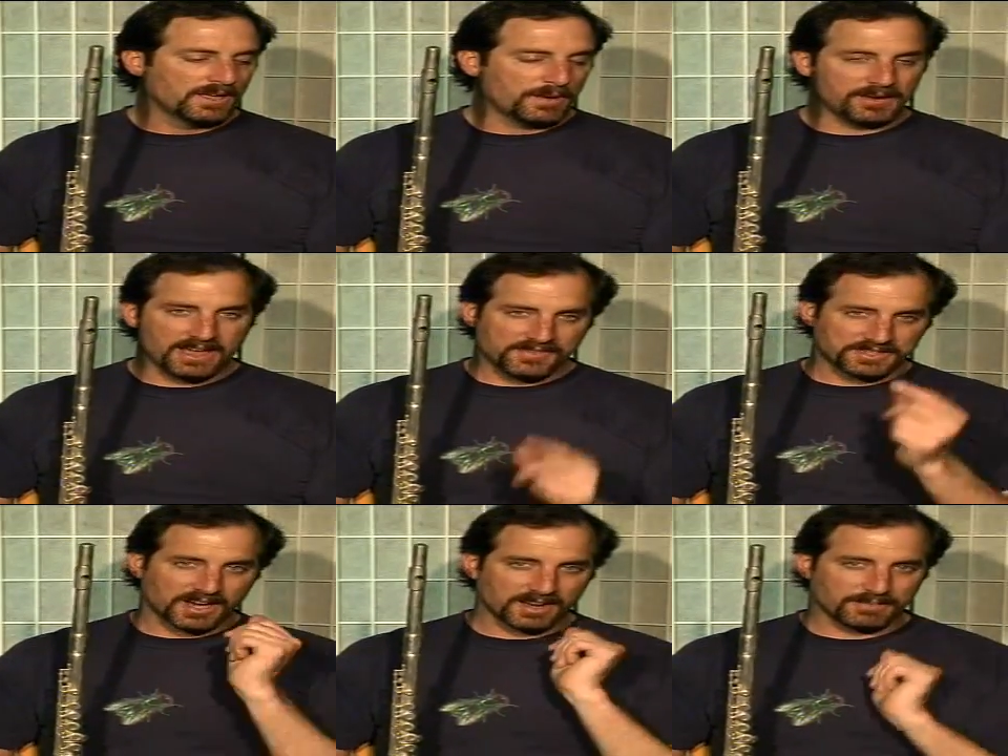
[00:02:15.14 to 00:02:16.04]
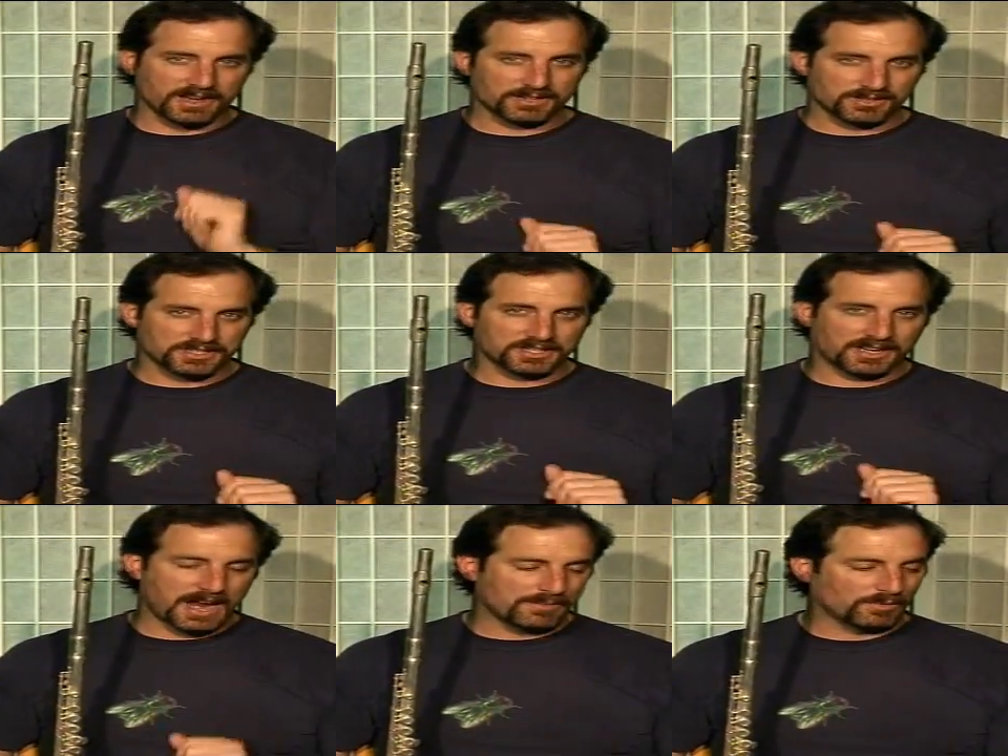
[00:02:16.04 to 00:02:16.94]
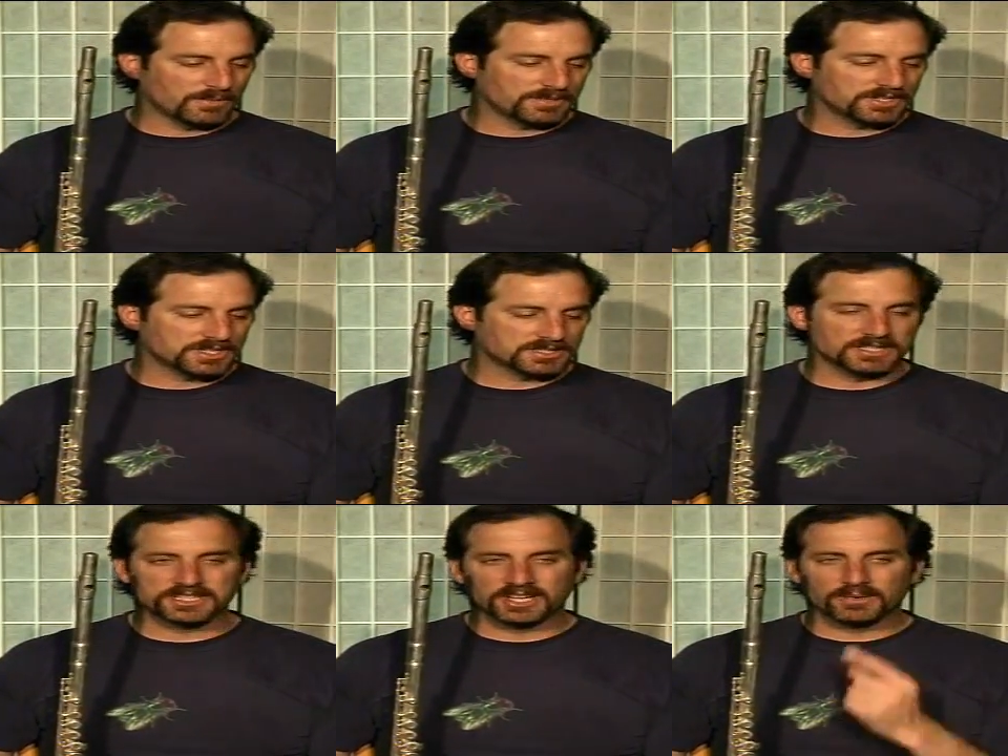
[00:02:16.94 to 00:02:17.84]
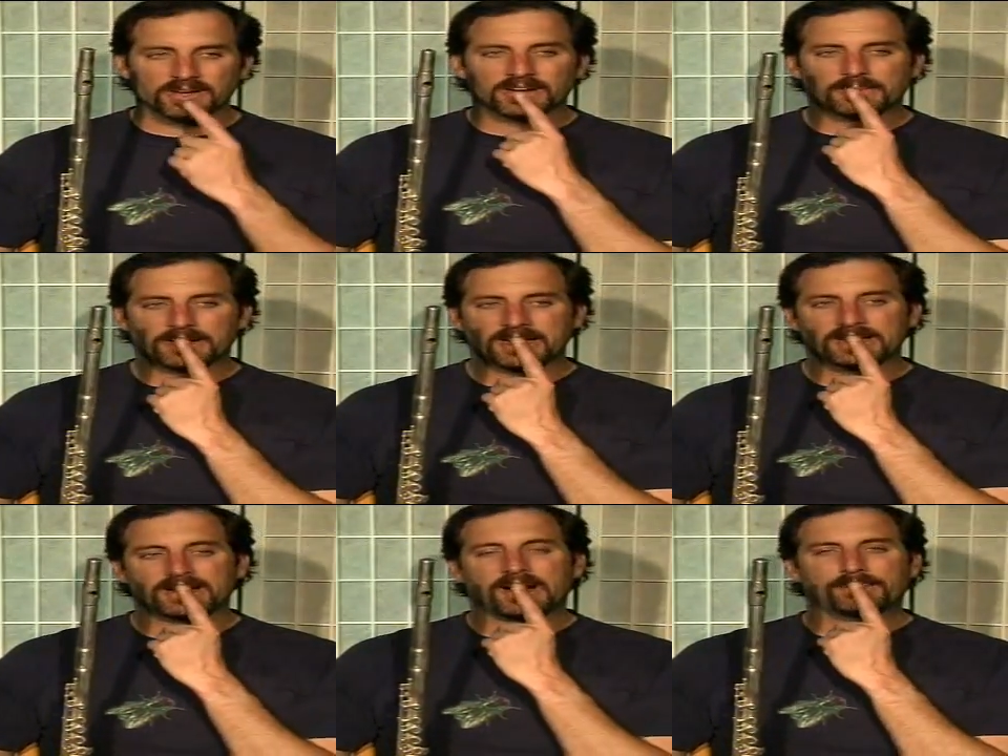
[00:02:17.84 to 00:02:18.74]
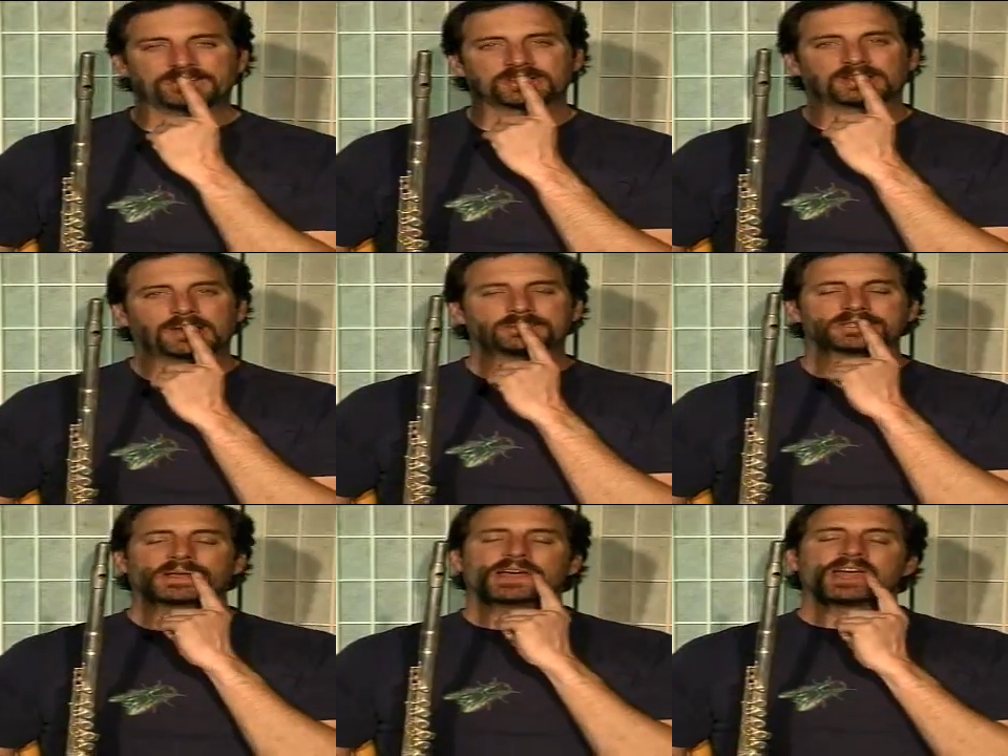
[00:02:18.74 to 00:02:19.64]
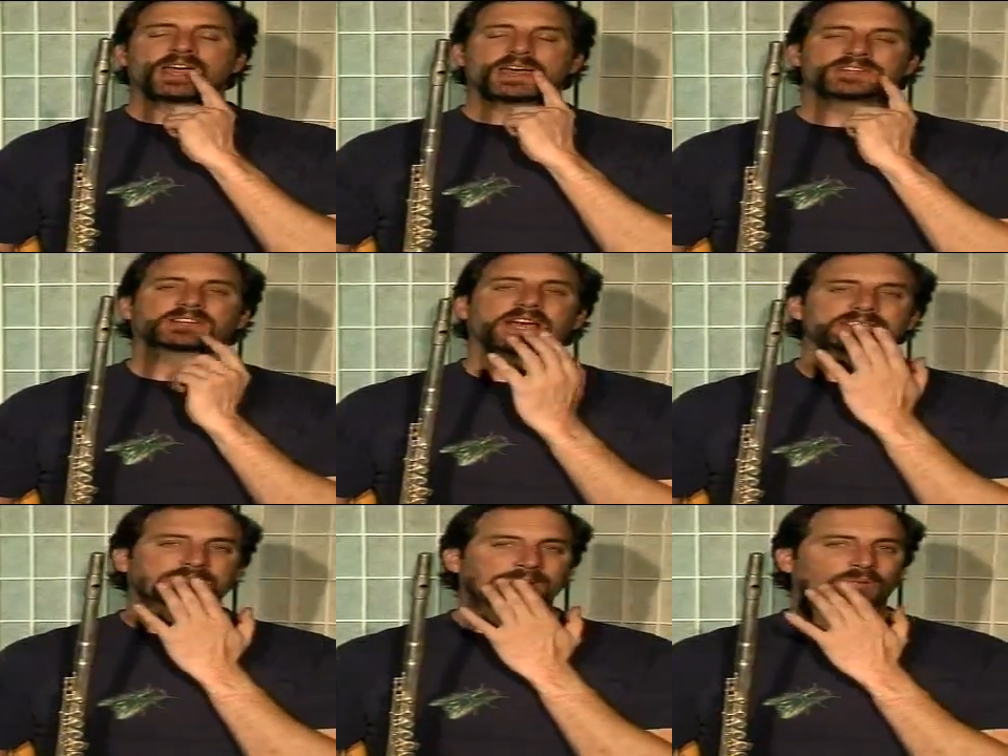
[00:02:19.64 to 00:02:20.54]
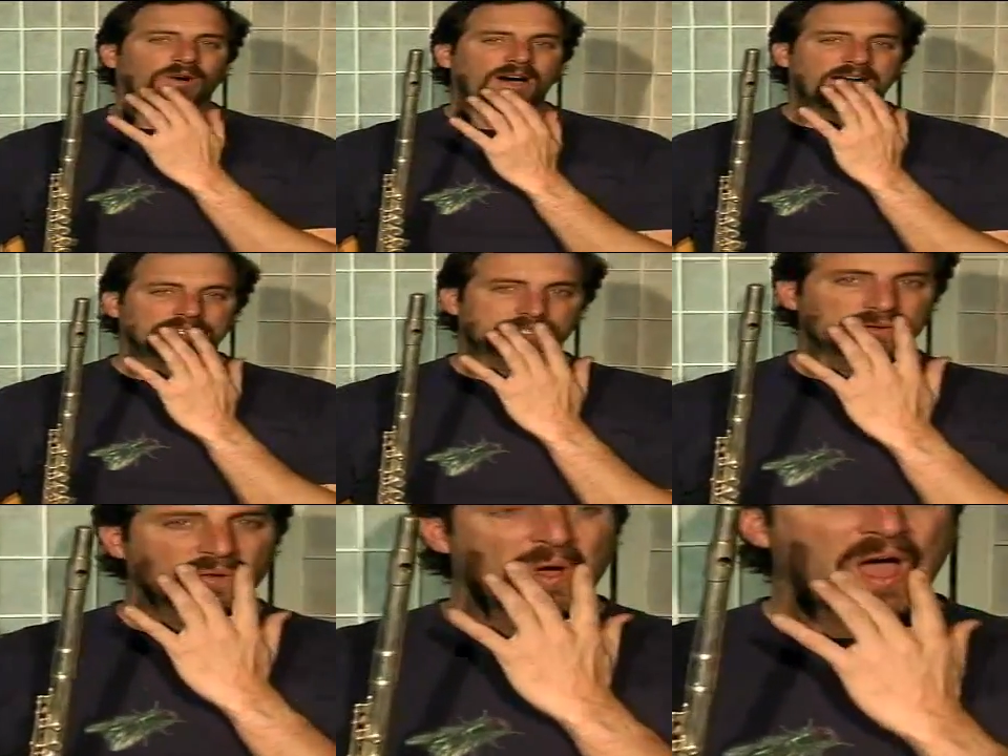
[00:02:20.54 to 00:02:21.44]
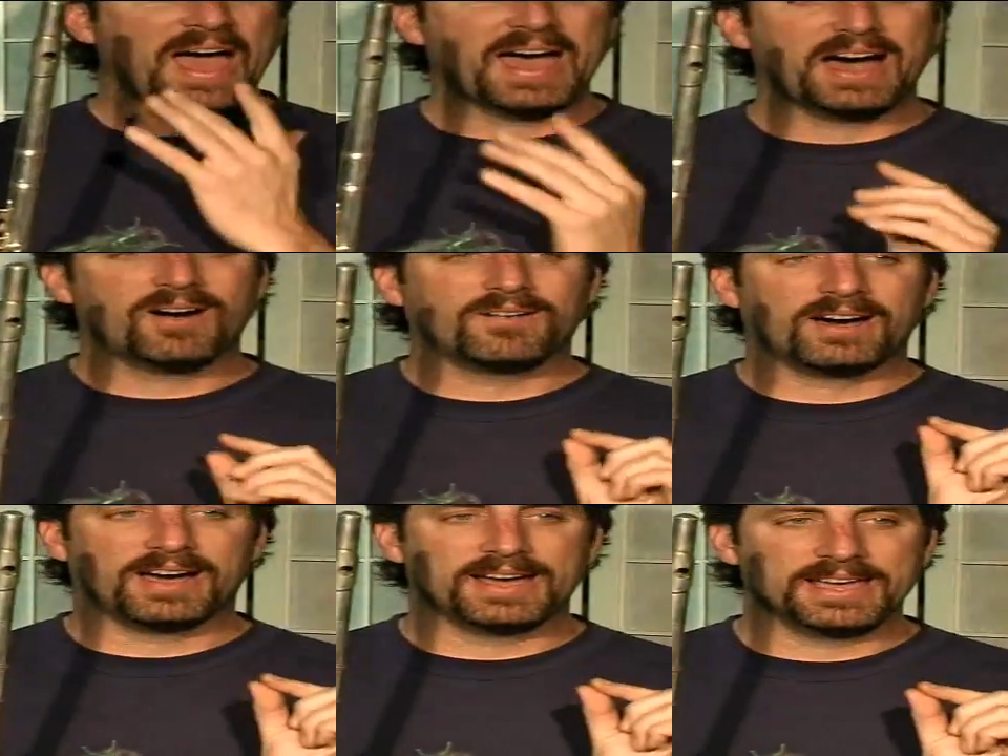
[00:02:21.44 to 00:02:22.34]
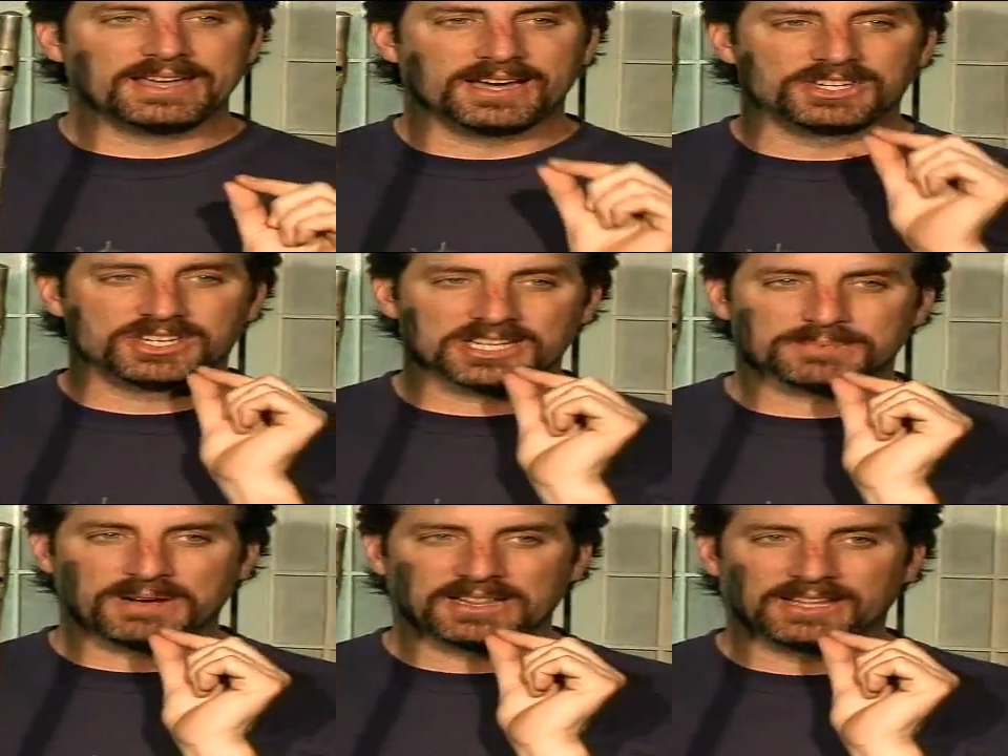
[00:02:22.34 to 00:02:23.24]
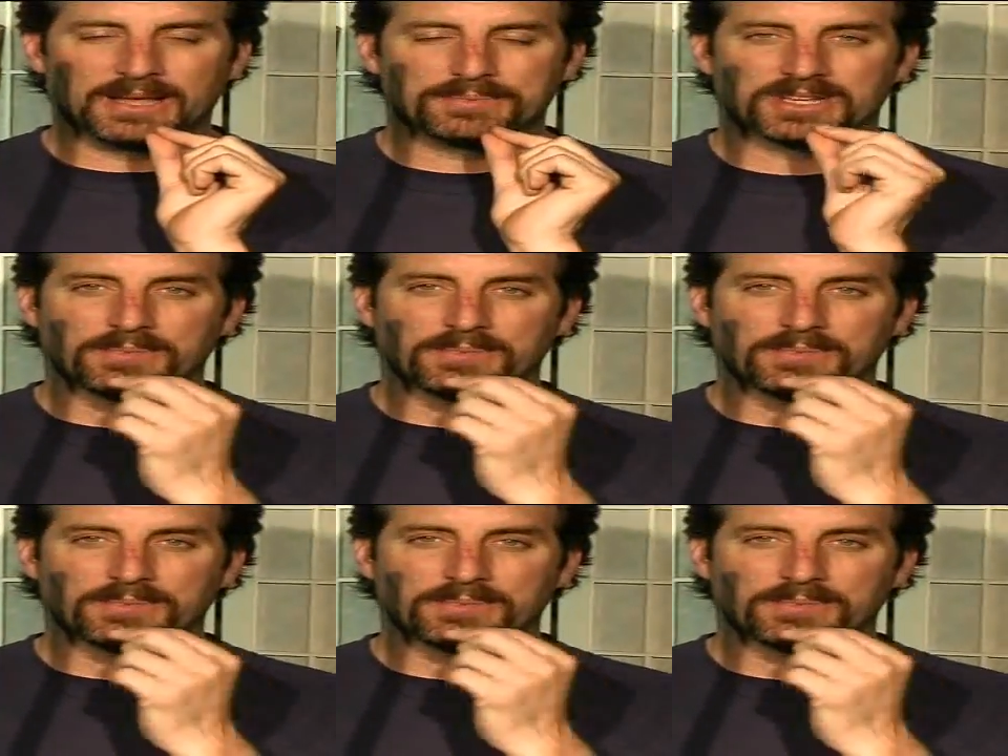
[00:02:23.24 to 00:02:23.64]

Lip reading: I'm going to have Donna, my trusty camera woman, she's going to zero in on my embouchure lips, and you guys are going to watch how I adjust my lips.